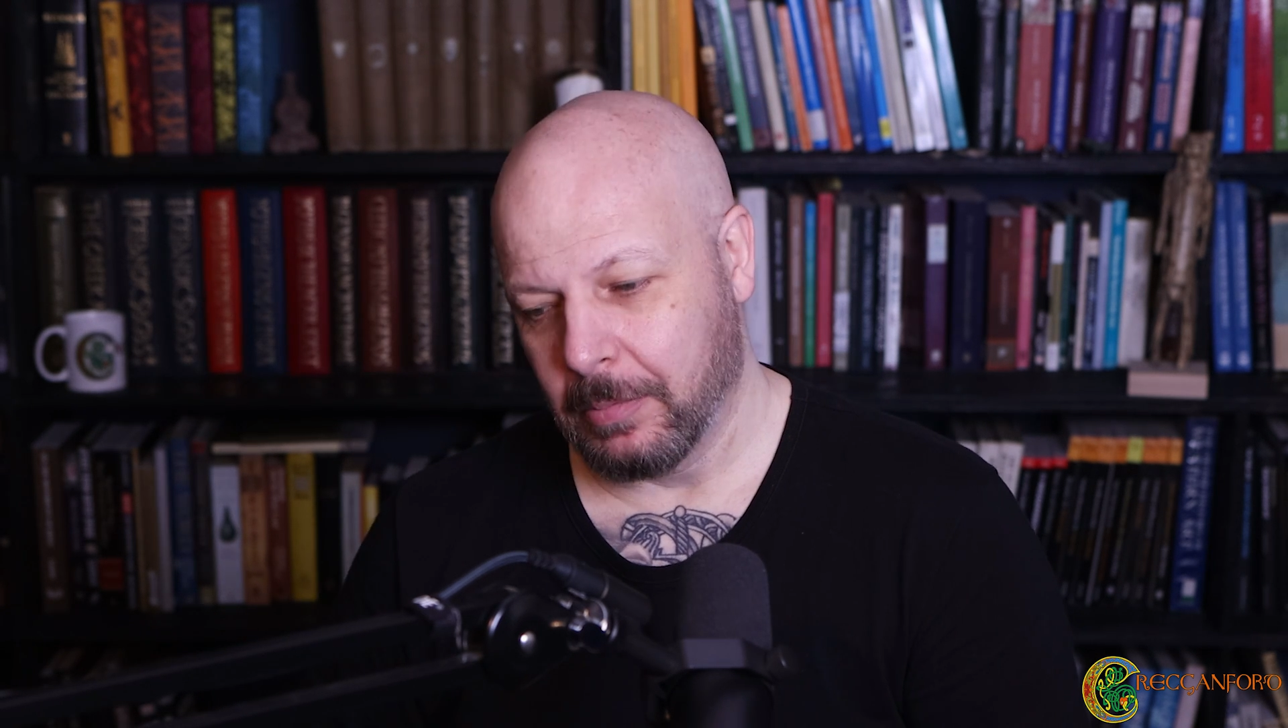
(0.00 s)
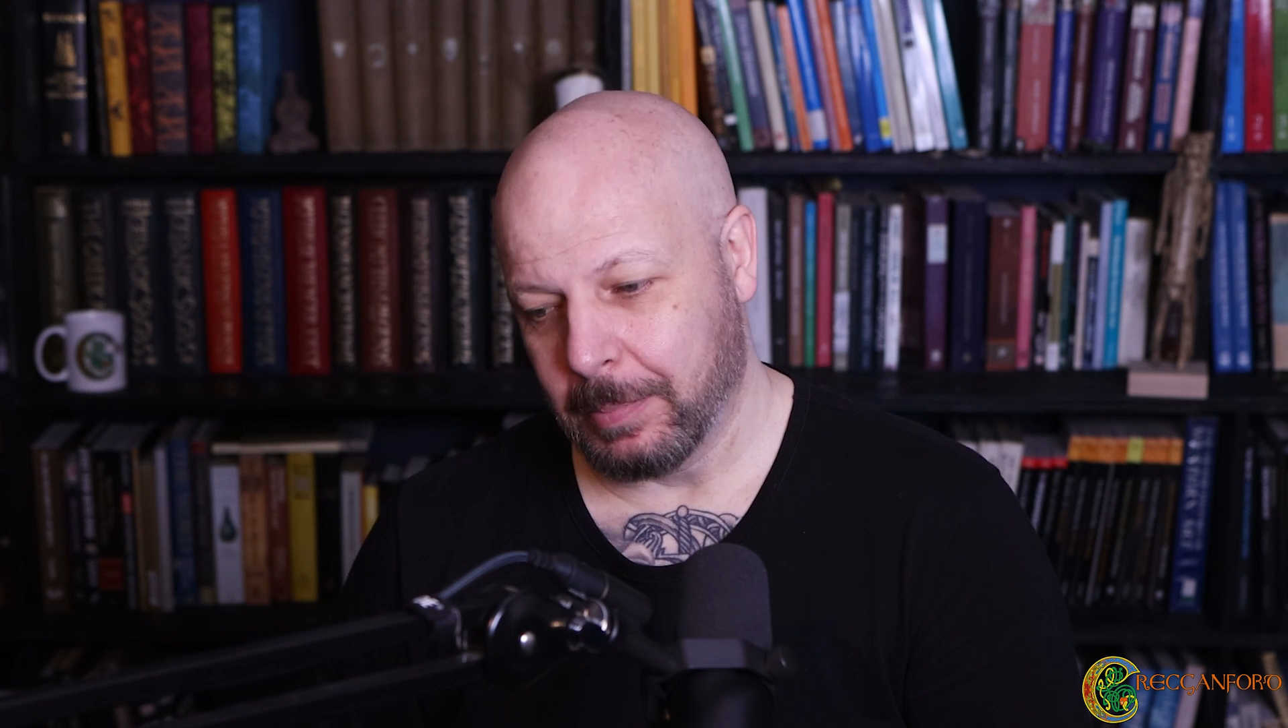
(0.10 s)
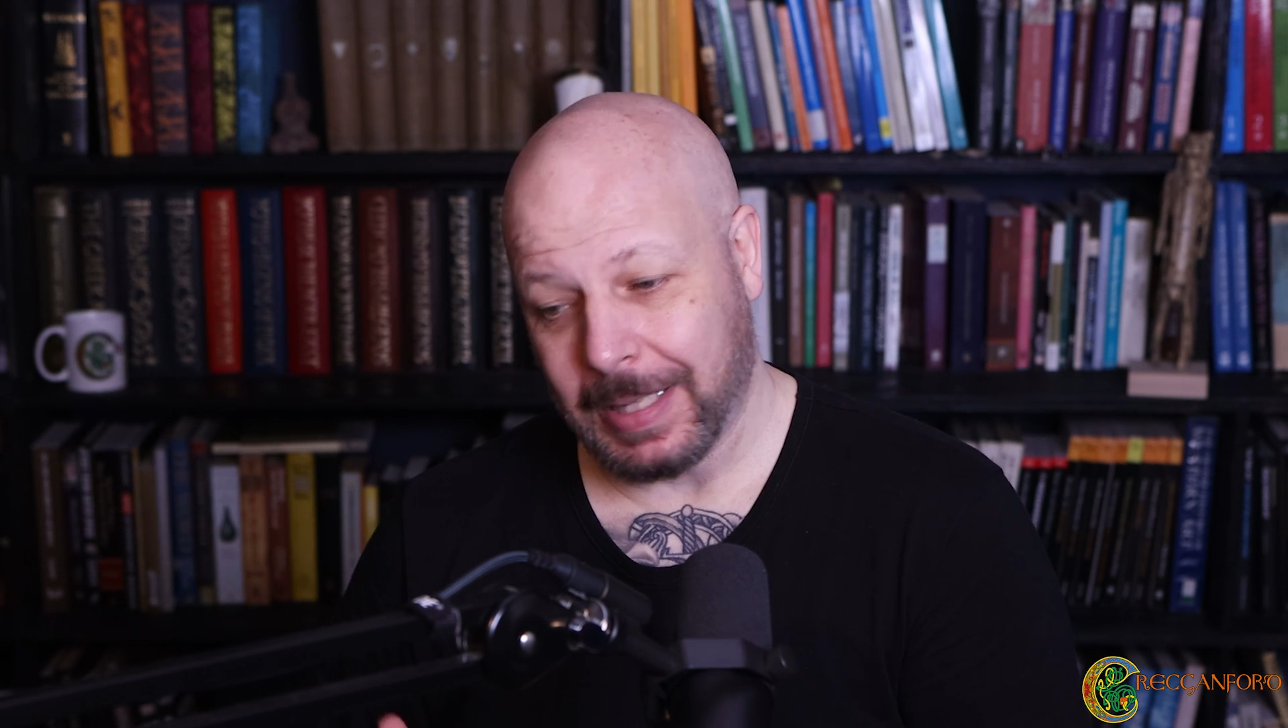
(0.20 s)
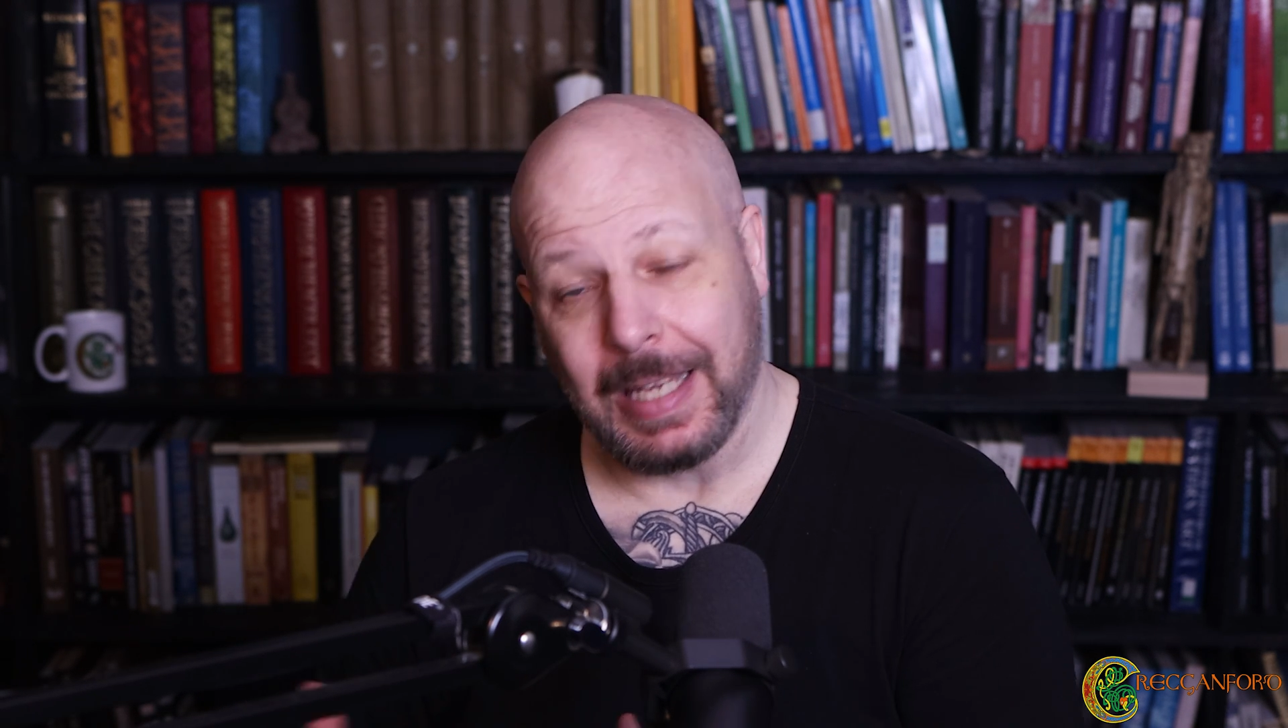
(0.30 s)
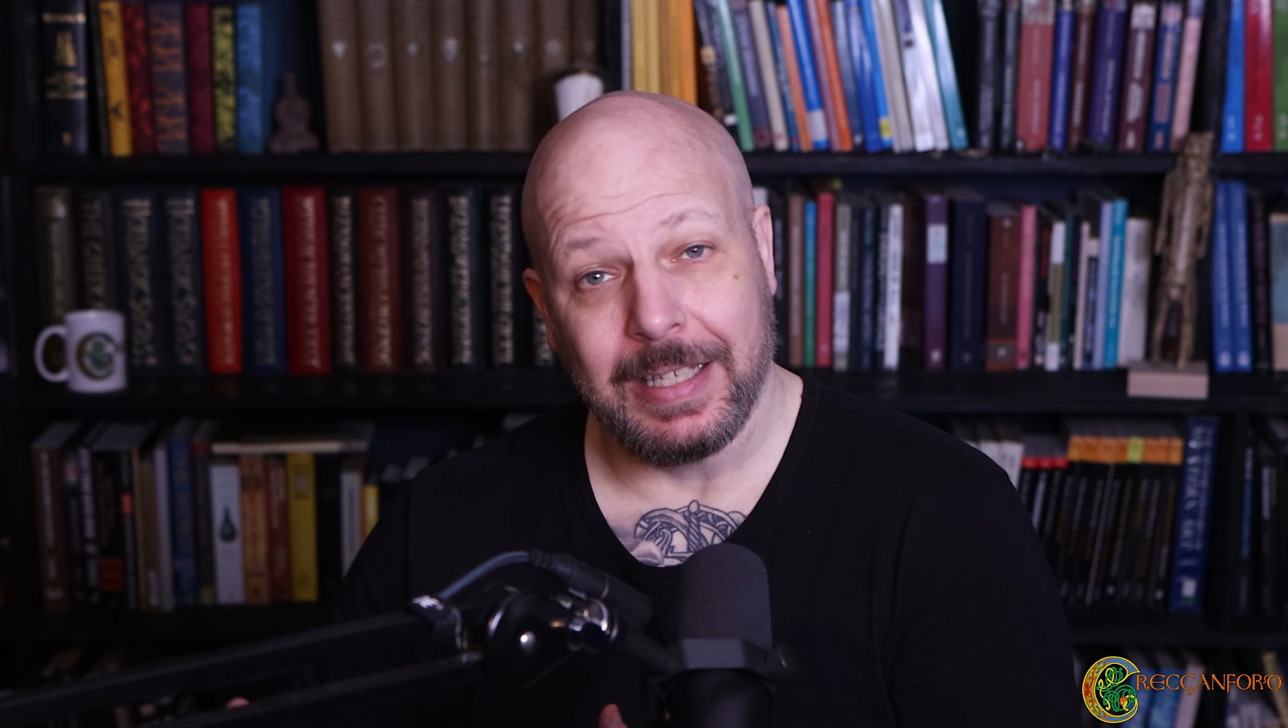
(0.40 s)

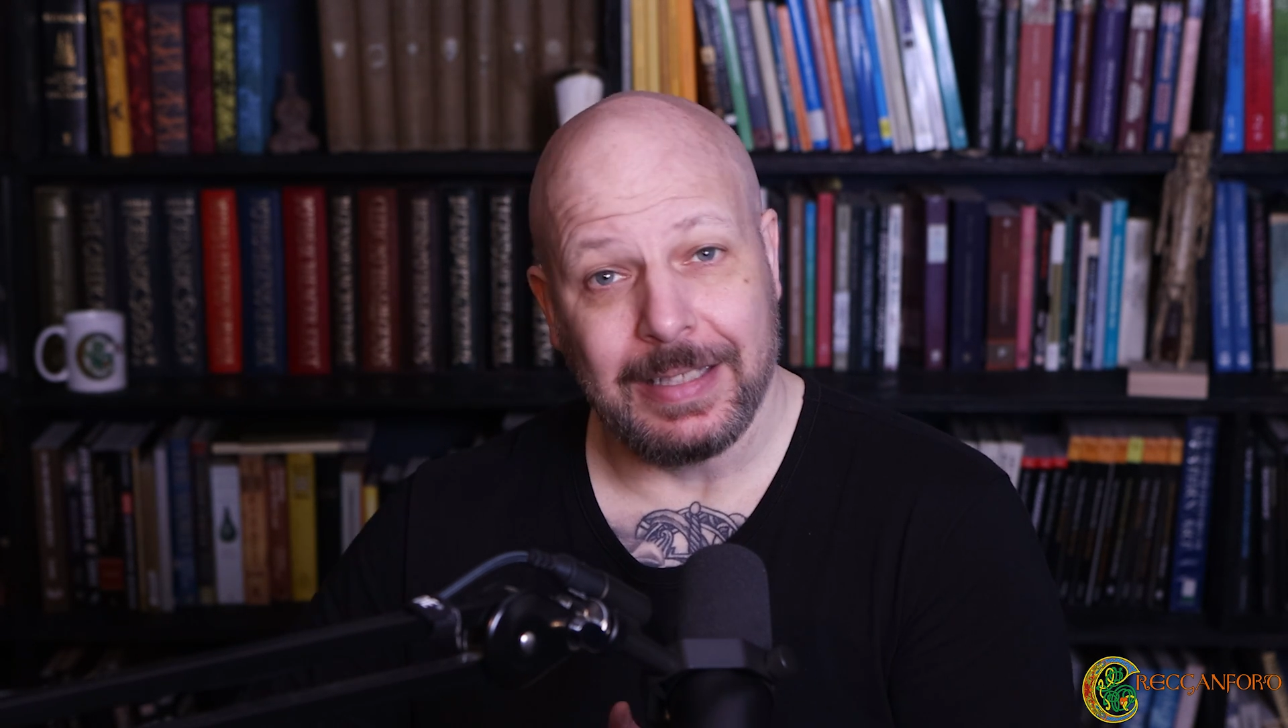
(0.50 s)
but they